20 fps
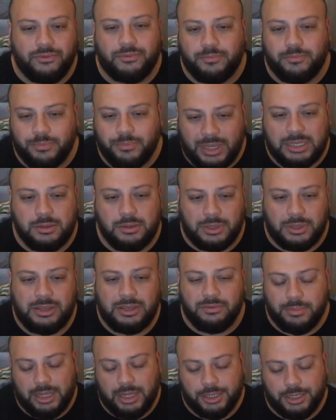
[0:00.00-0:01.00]
makes it even
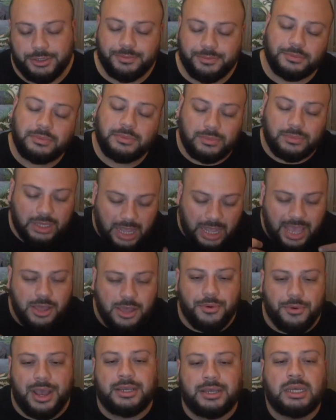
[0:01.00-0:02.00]
better.
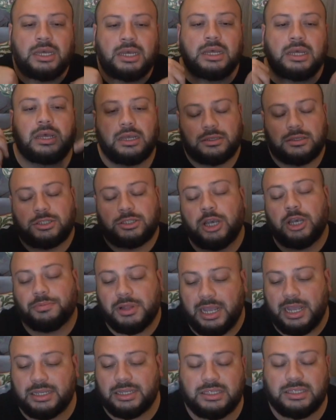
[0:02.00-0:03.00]
Anyway,
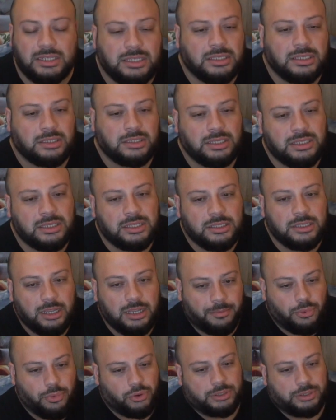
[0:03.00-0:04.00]
subclass. This is the
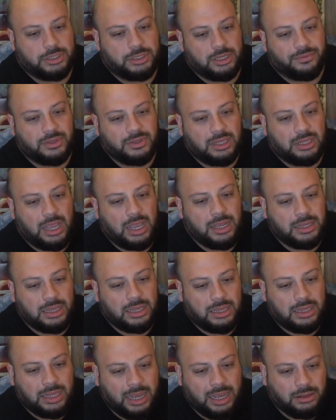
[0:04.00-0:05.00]
important stuff.
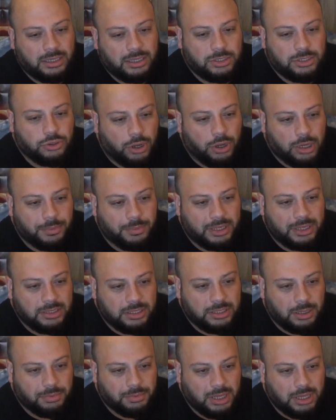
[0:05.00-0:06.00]
And now let's talk about the
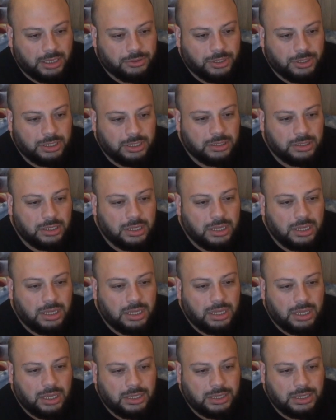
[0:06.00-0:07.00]
subclass, right?
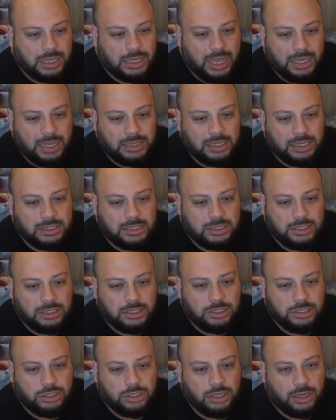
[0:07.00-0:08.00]
And this
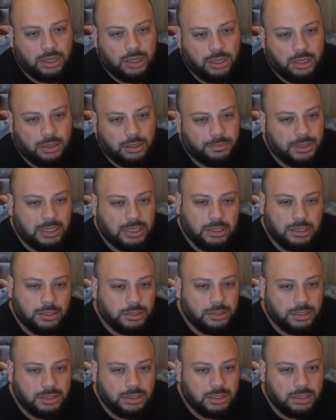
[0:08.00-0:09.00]
oh my
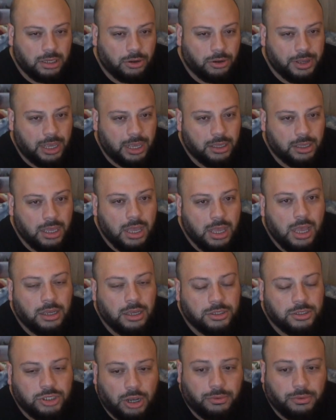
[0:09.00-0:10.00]
goodness. Okay.
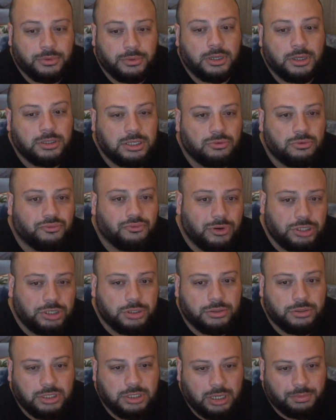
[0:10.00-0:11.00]
So the original
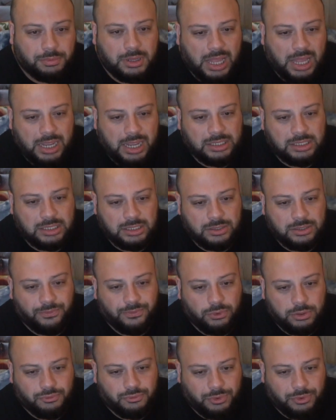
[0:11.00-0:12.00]
subclasses
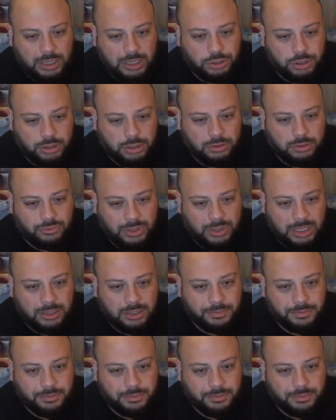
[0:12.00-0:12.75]
for the Ranger, right?